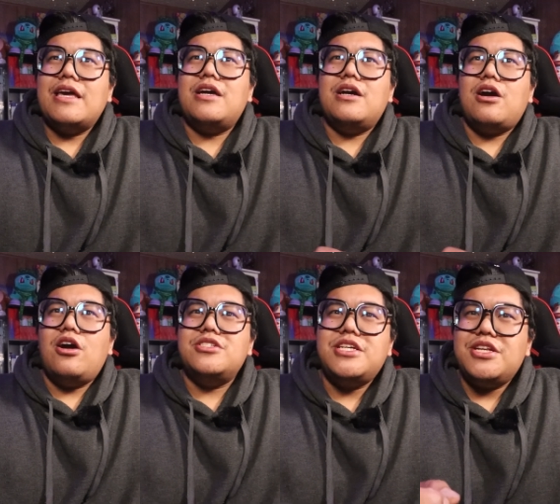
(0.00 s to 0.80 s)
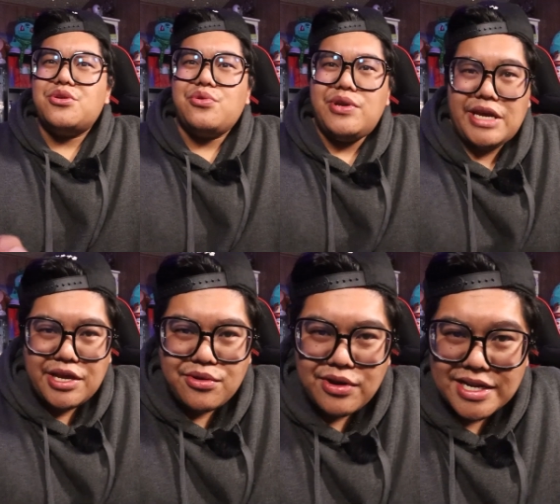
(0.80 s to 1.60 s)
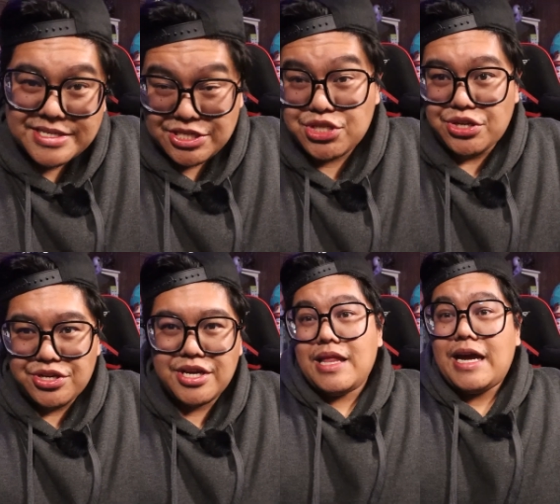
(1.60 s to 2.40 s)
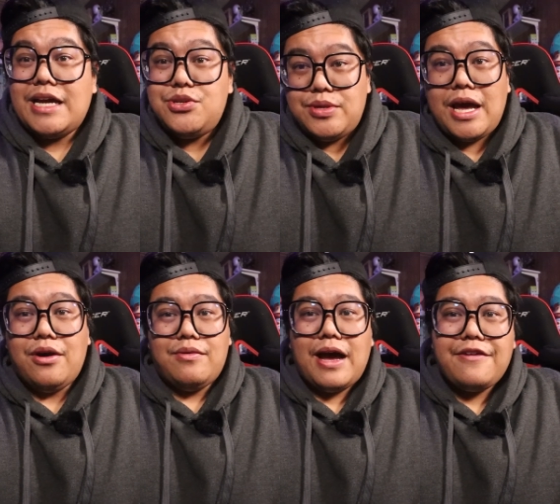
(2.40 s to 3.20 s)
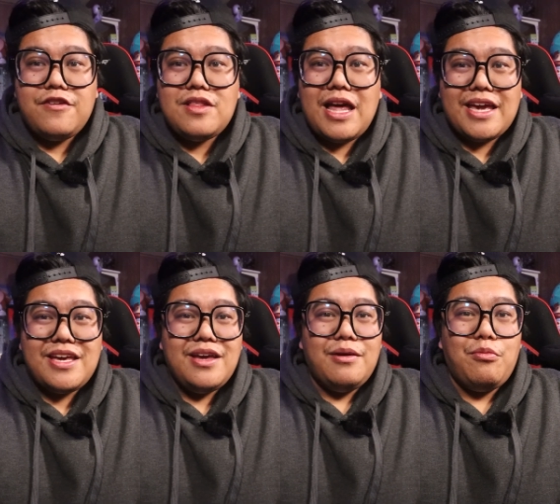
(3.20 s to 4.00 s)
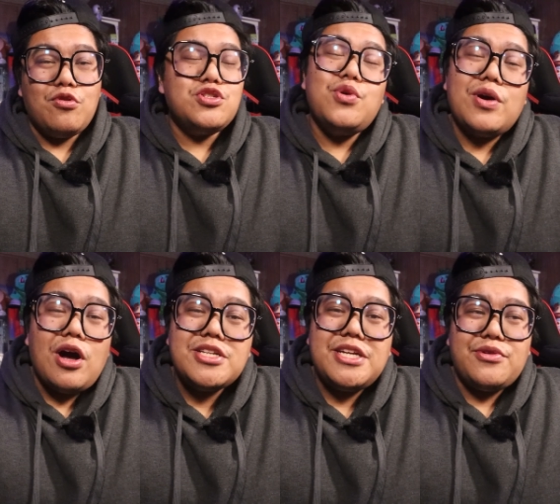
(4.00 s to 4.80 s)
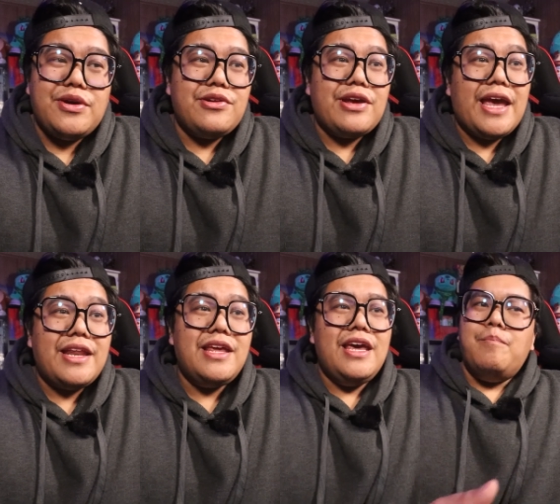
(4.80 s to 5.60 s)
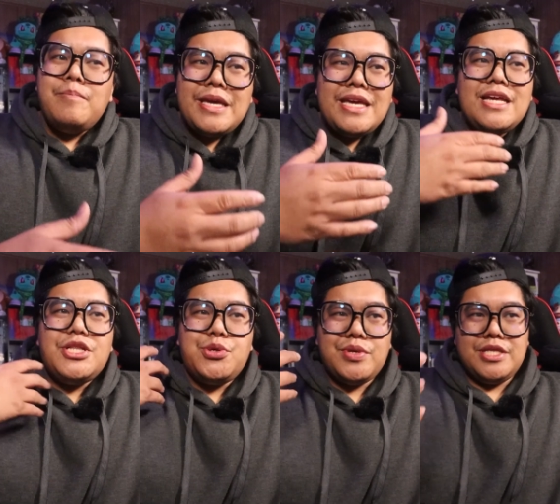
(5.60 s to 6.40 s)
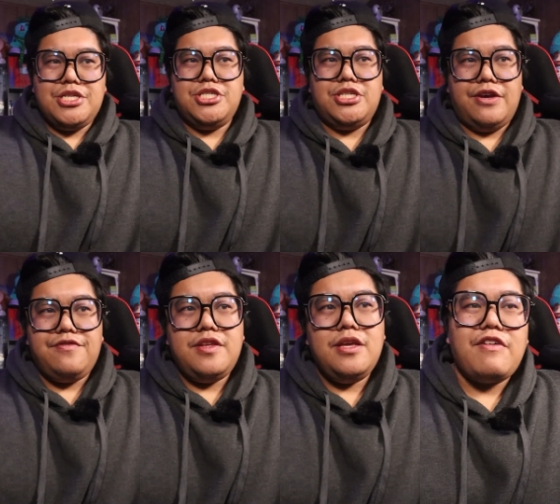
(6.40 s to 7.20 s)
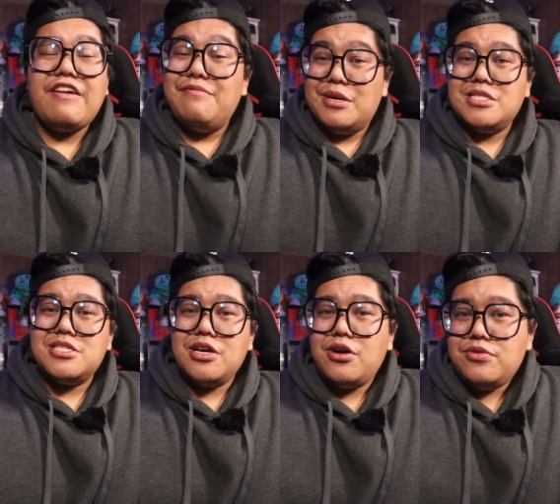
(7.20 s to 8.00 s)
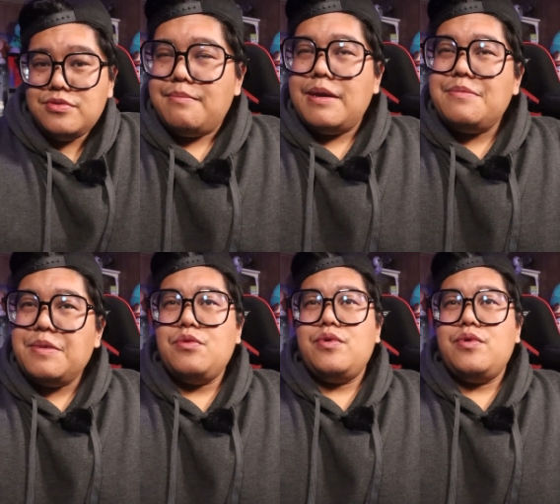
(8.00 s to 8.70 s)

like a content creator as I should, like I do now. I feel like more so a content creator, and me doing this shift five months ago made me